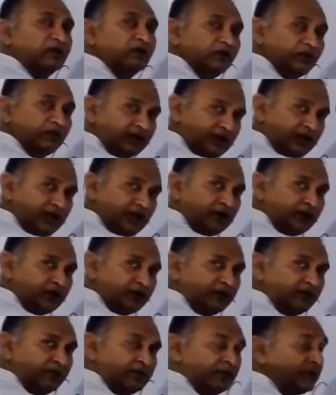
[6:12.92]
Okay?
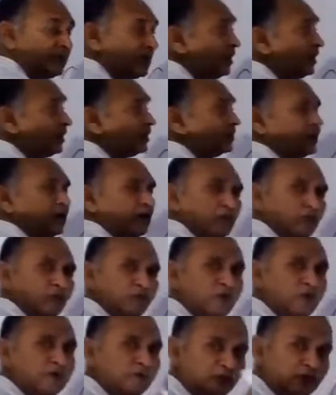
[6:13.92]
Now,
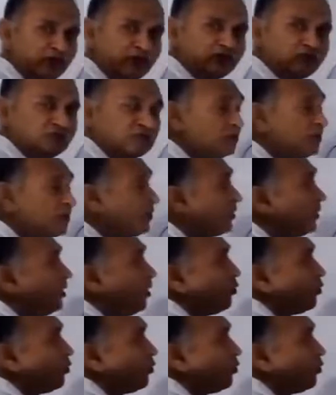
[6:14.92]
one more question.